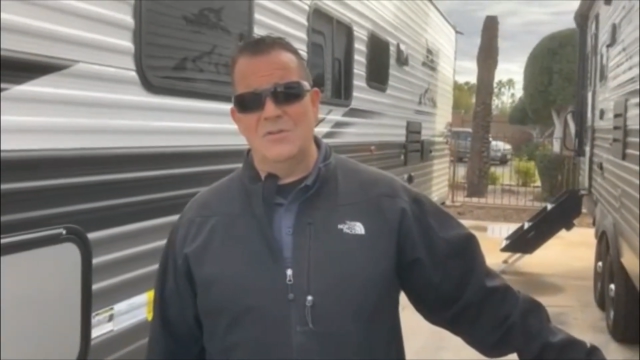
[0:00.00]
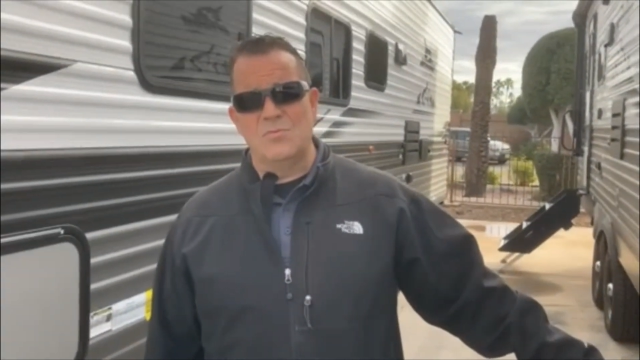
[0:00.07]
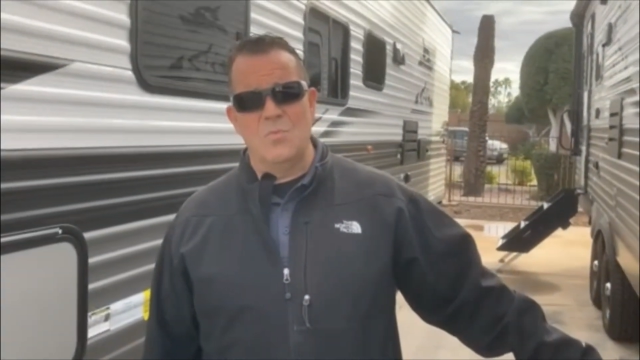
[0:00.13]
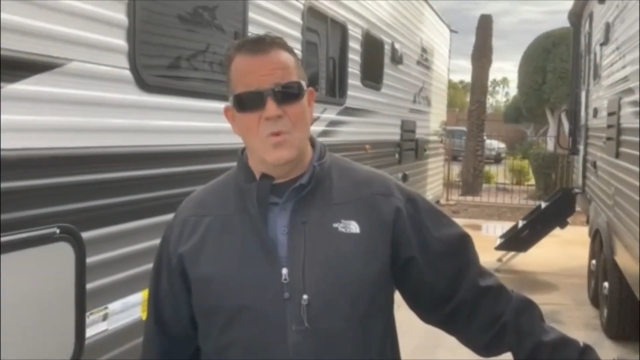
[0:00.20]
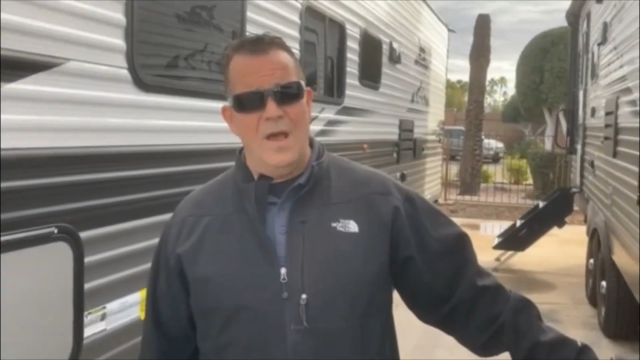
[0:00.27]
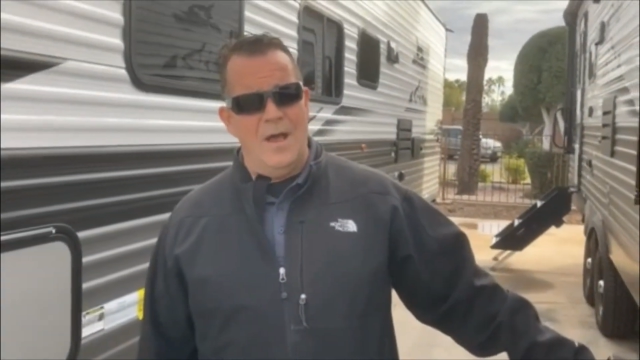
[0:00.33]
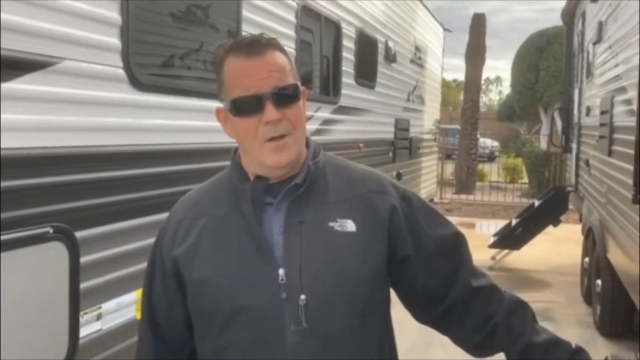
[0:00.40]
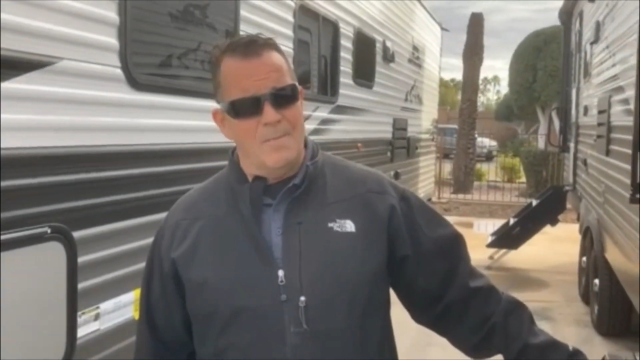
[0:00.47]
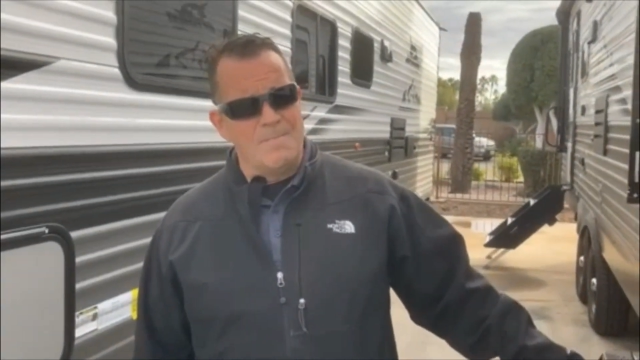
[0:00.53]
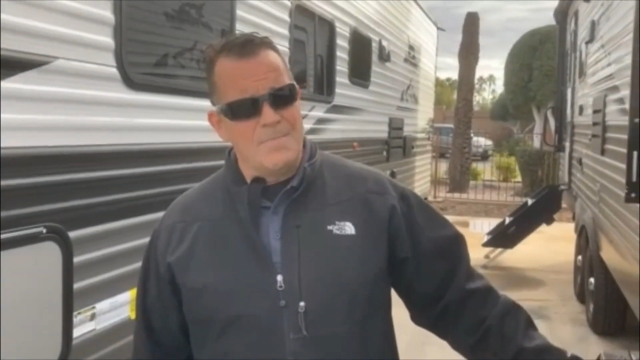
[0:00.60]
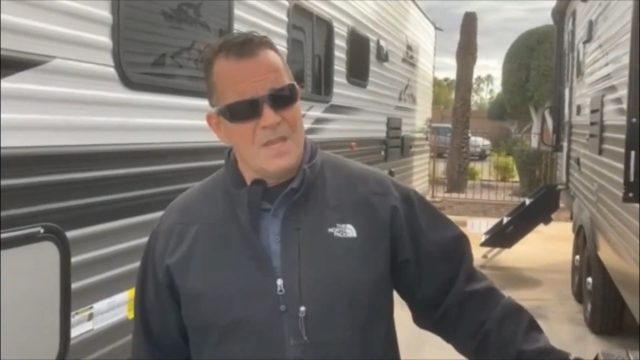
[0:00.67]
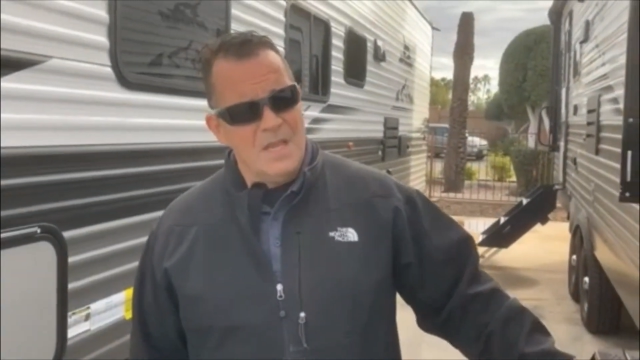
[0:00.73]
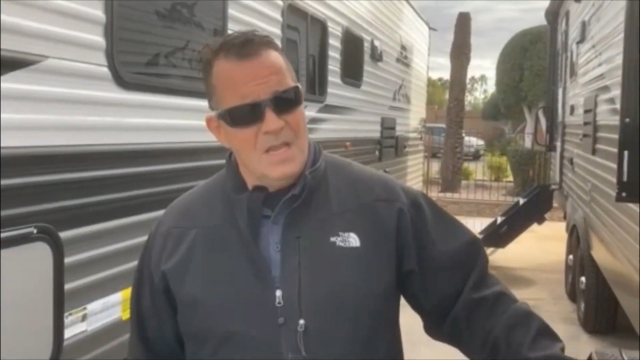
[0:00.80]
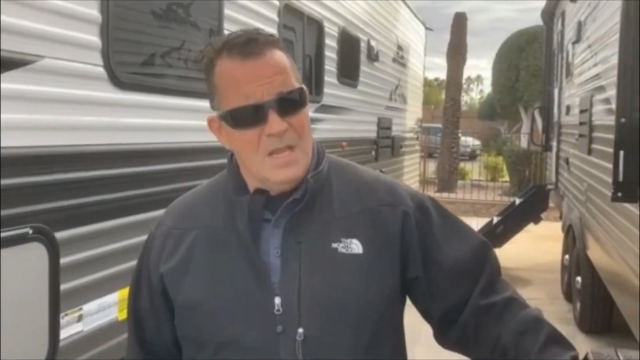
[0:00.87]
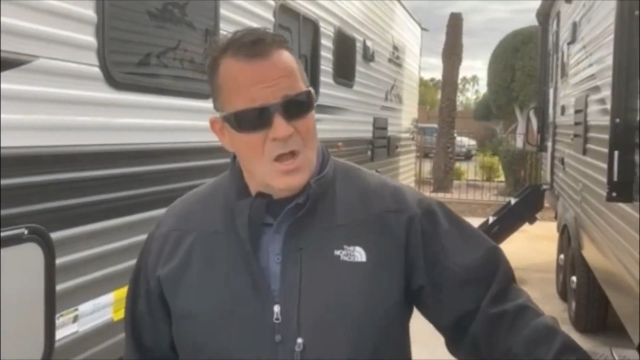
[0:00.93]
as well.
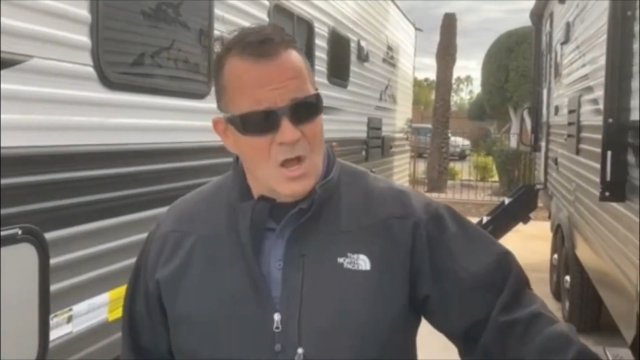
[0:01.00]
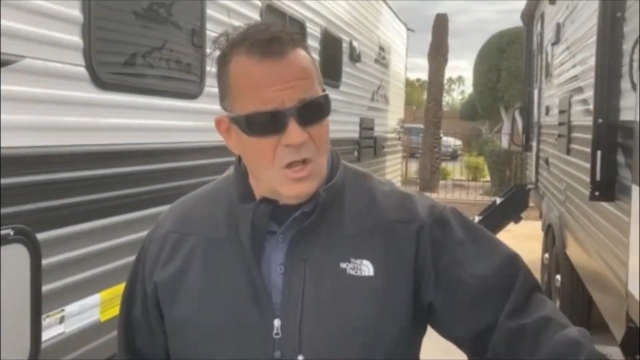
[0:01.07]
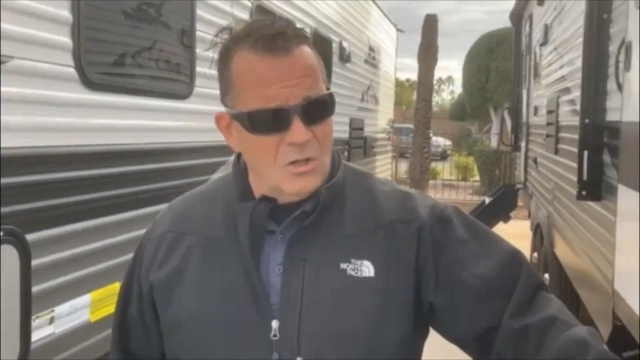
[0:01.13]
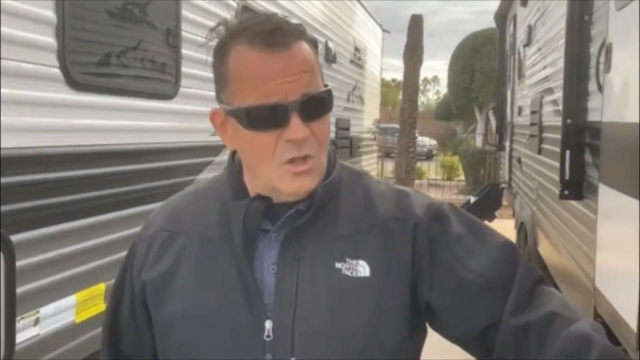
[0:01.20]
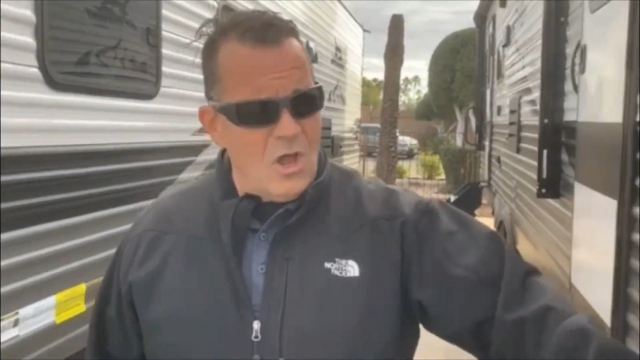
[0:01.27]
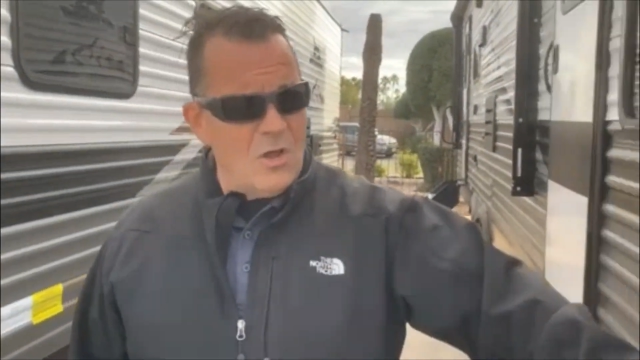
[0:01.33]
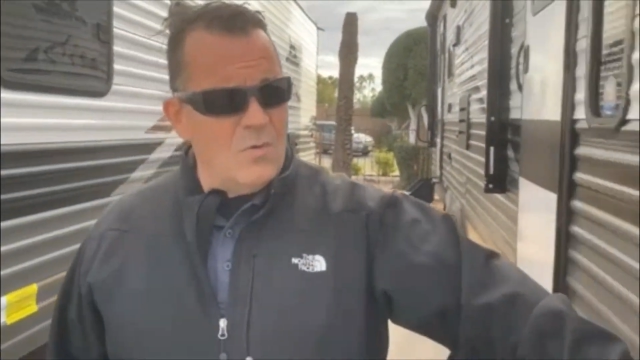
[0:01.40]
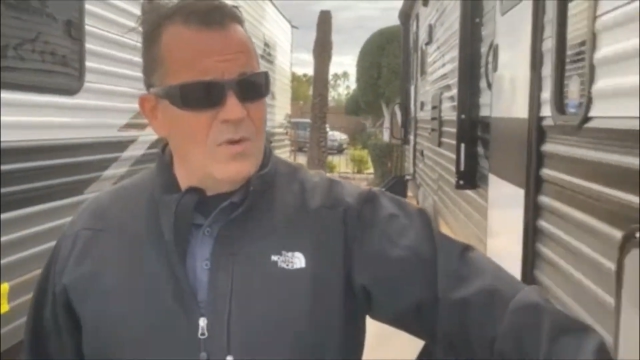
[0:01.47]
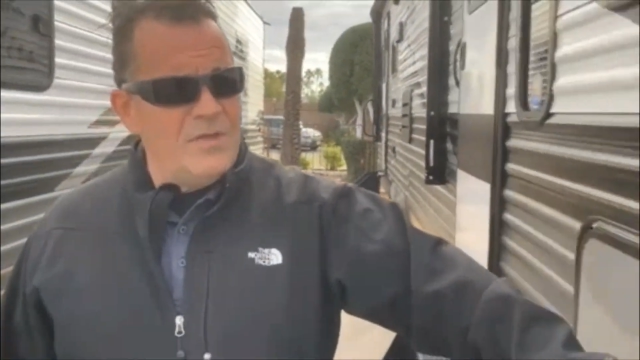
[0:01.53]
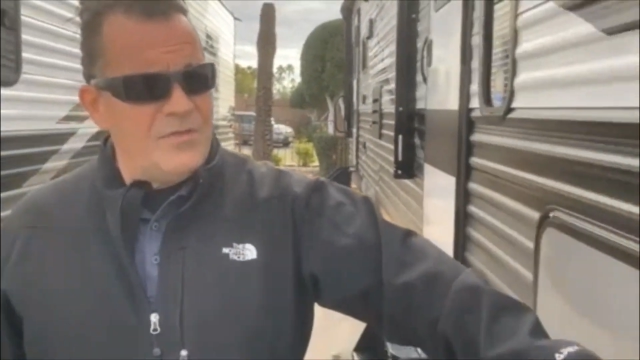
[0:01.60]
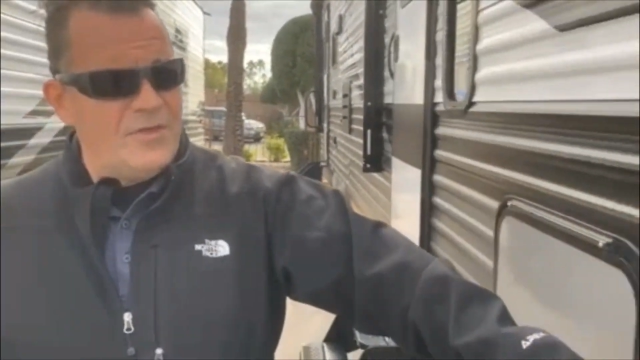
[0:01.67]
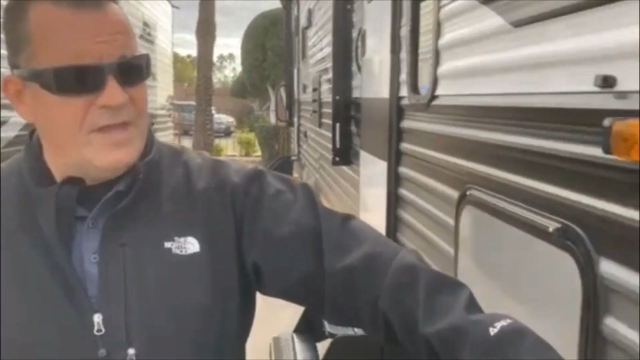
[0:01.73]
Along with